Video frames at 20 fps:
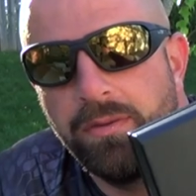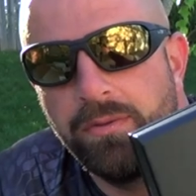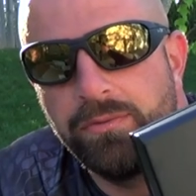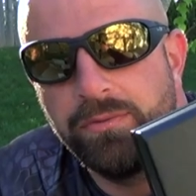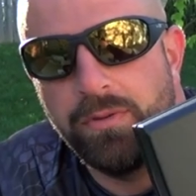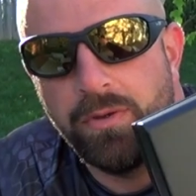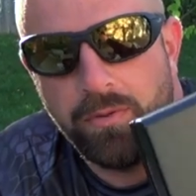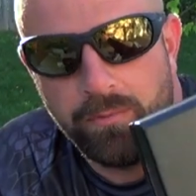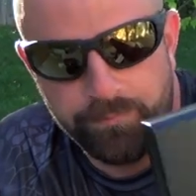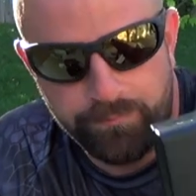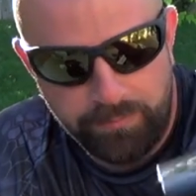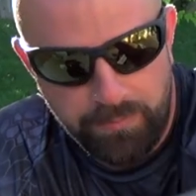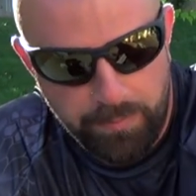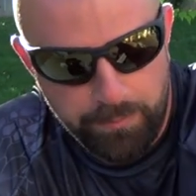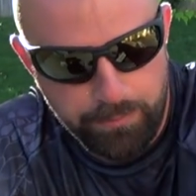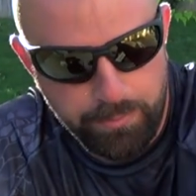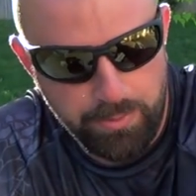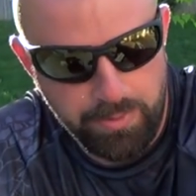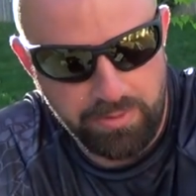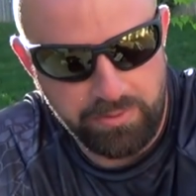So
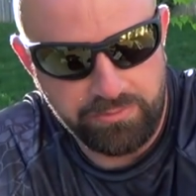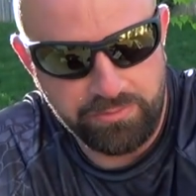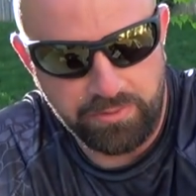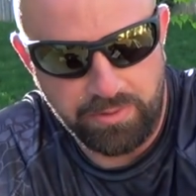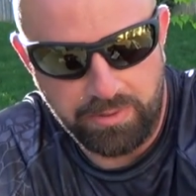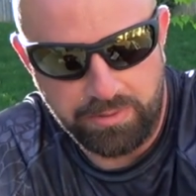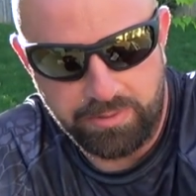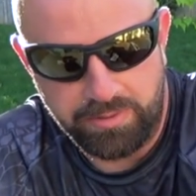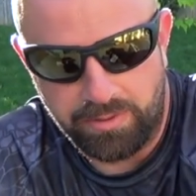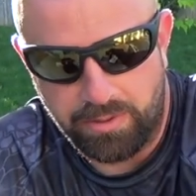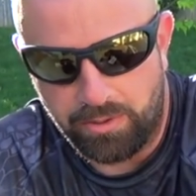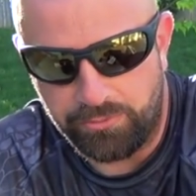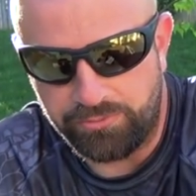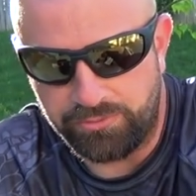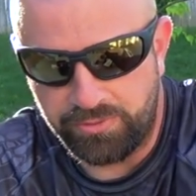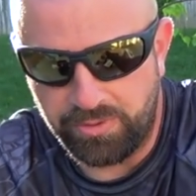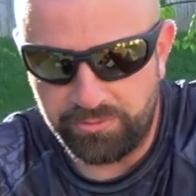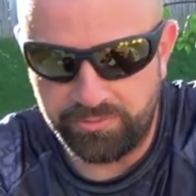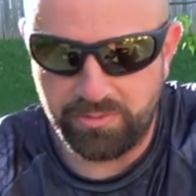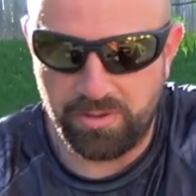pretty slick. It also
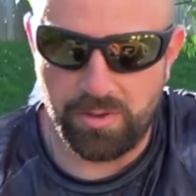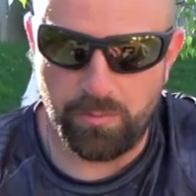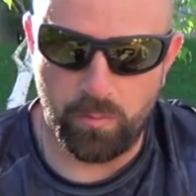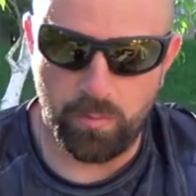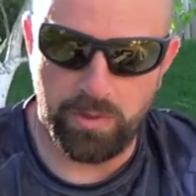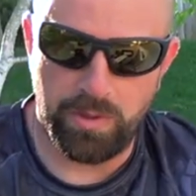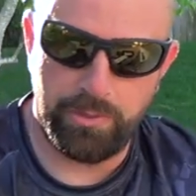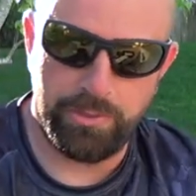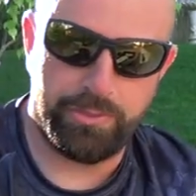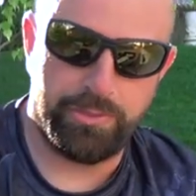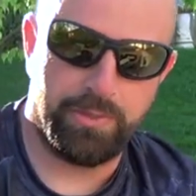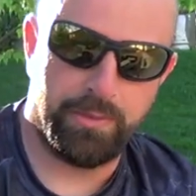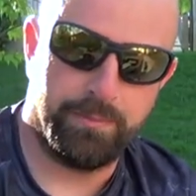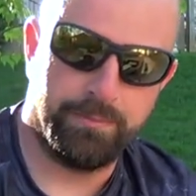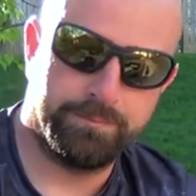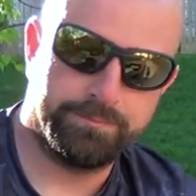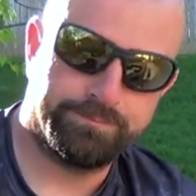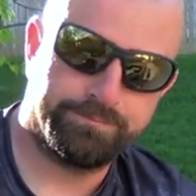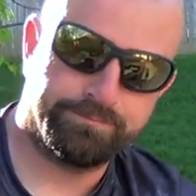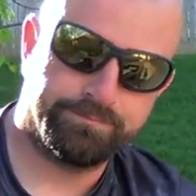does come with
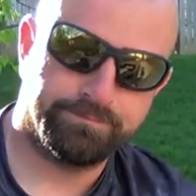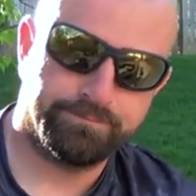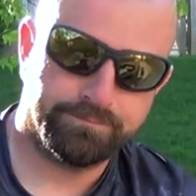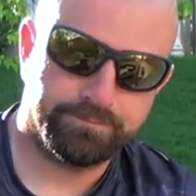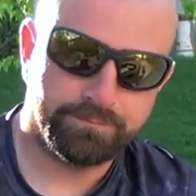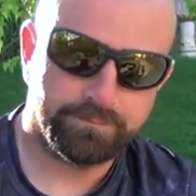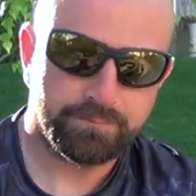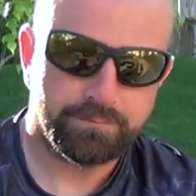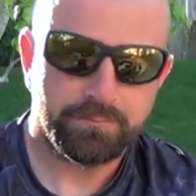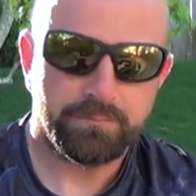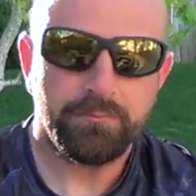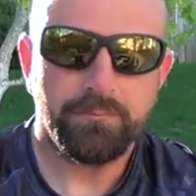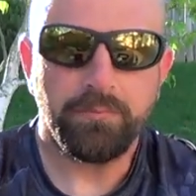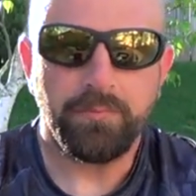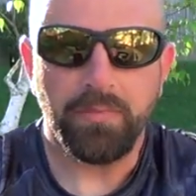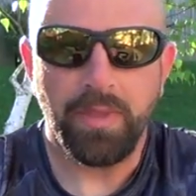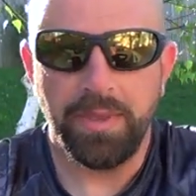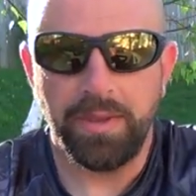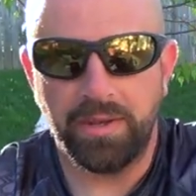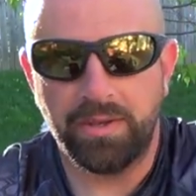
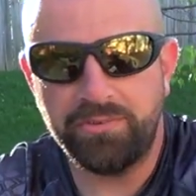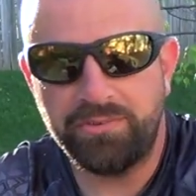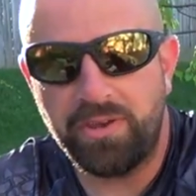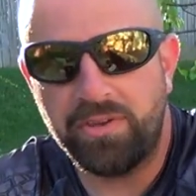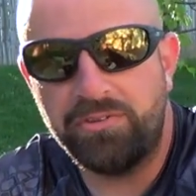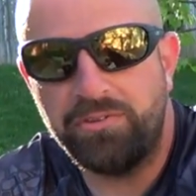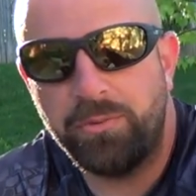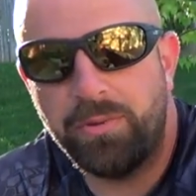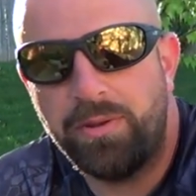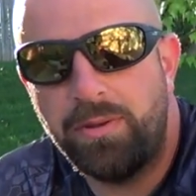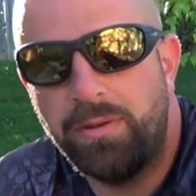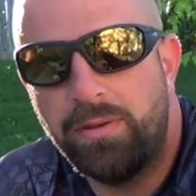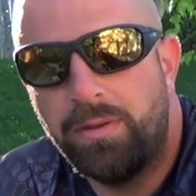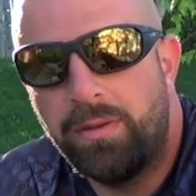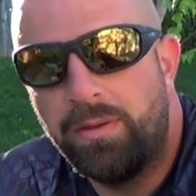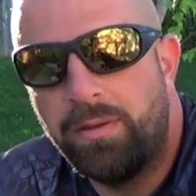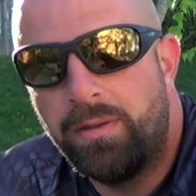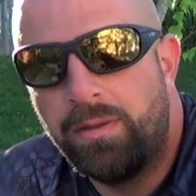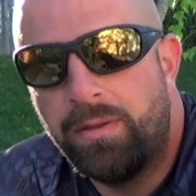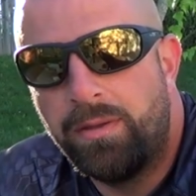an accessory
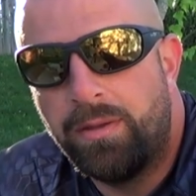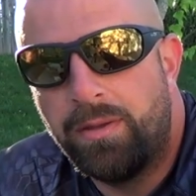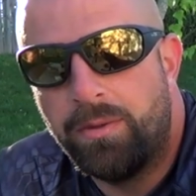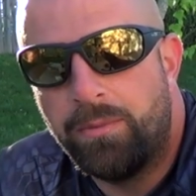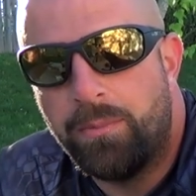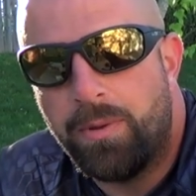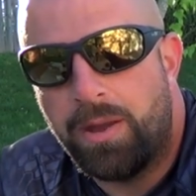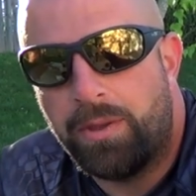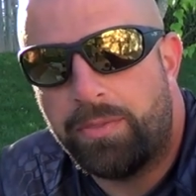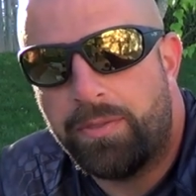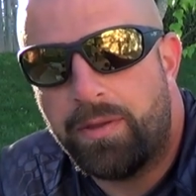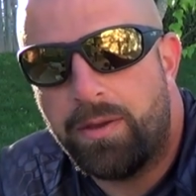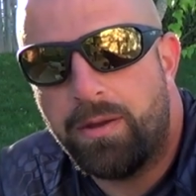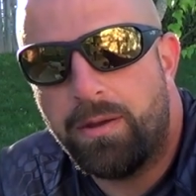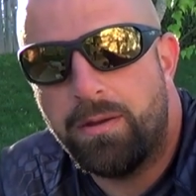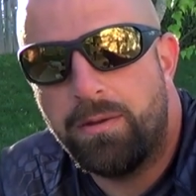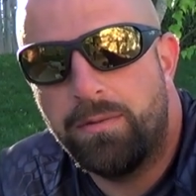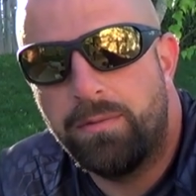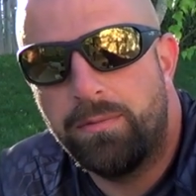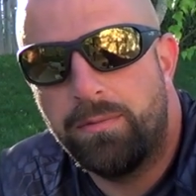right
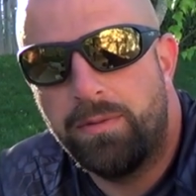there.